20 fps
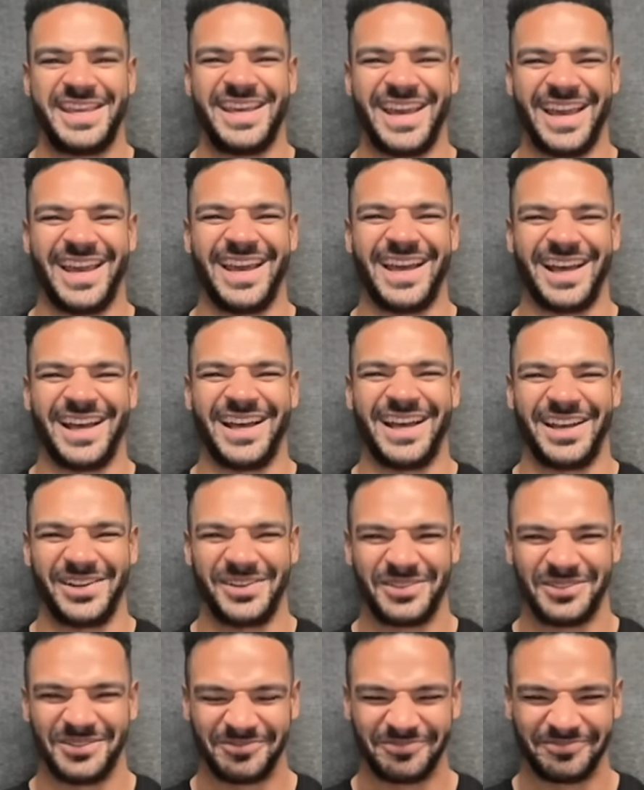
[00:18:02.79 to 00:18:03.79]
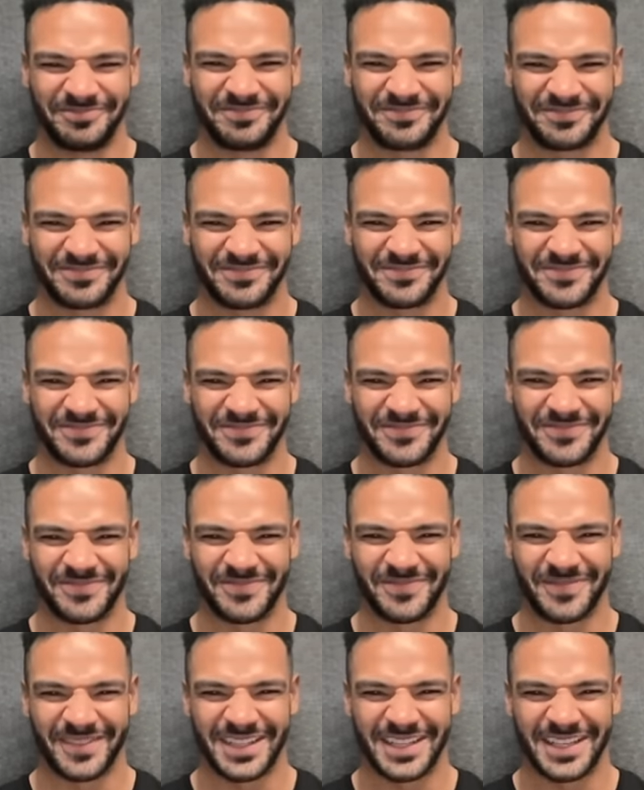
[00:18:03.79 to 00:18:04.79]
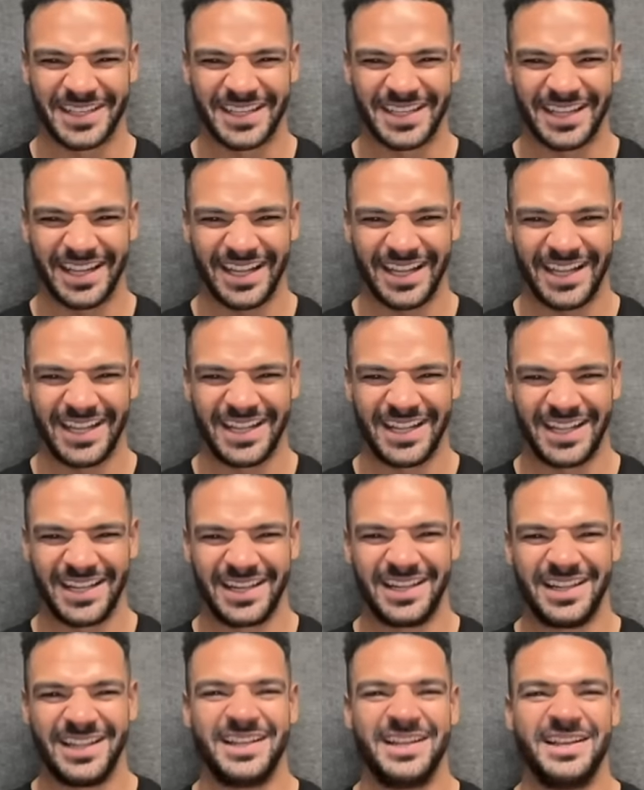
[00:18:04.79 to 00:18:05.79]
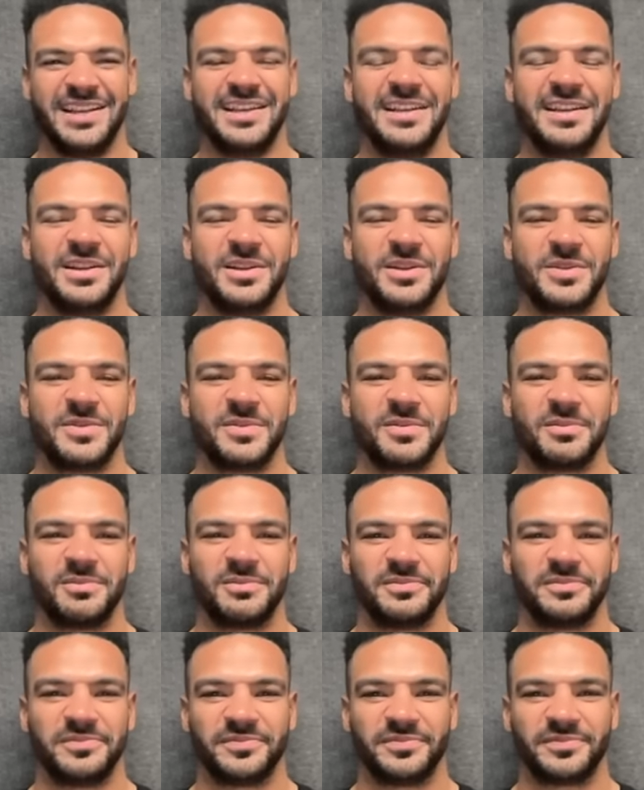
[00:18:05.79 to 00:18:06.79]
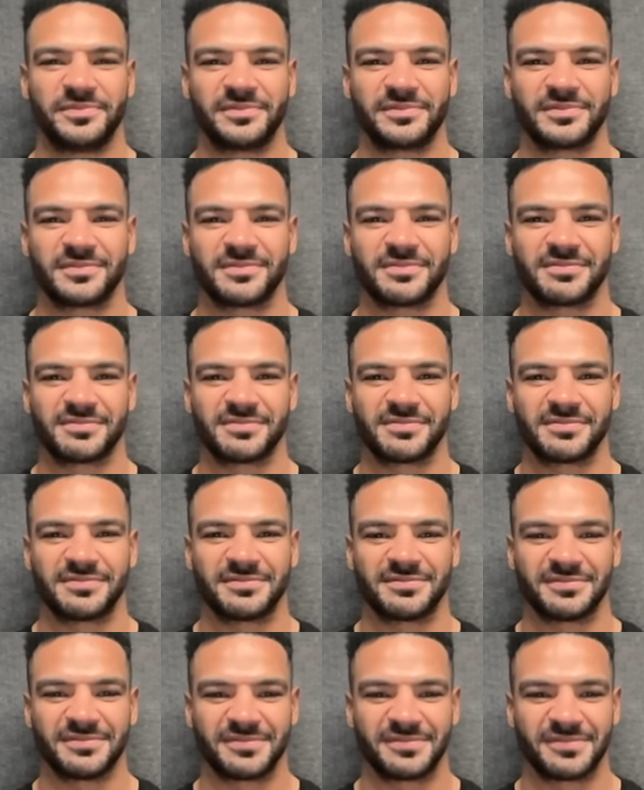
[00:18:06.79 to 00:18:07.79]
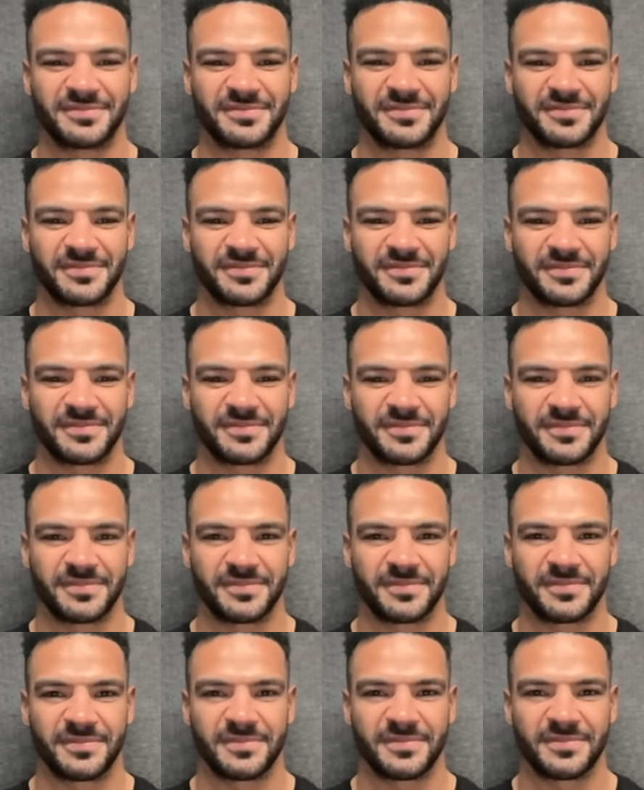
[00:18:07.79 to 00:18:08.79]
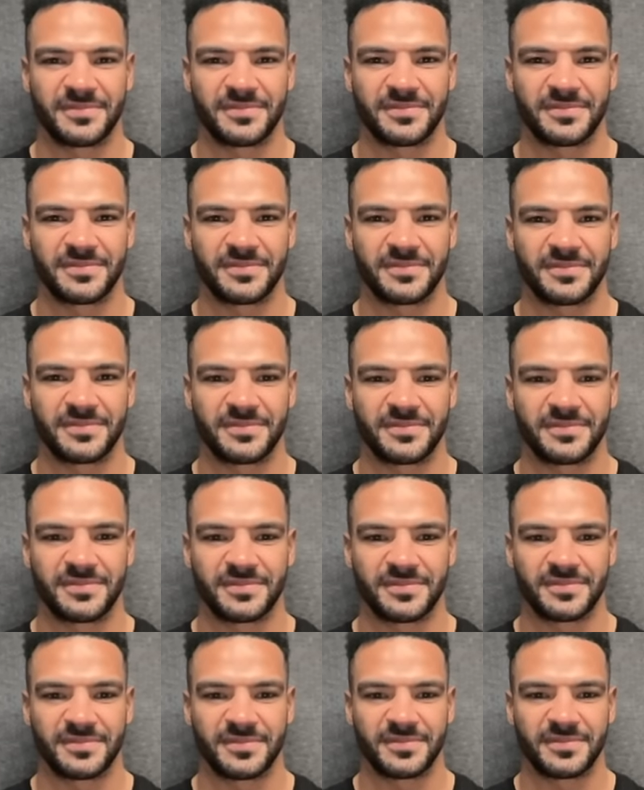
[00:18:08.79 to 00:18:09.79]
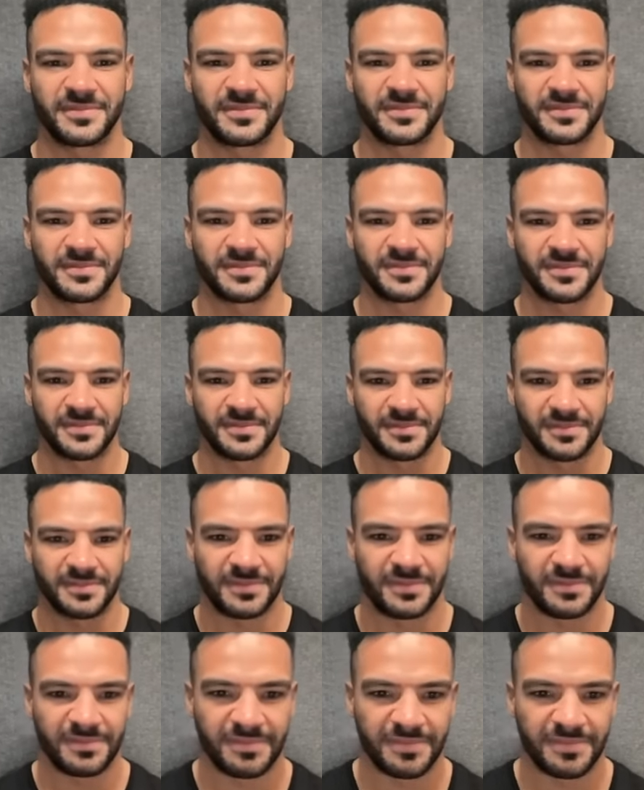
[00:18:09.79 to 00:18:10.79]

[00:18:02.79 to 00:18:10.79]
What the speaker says: No words are spoken by the person on screen.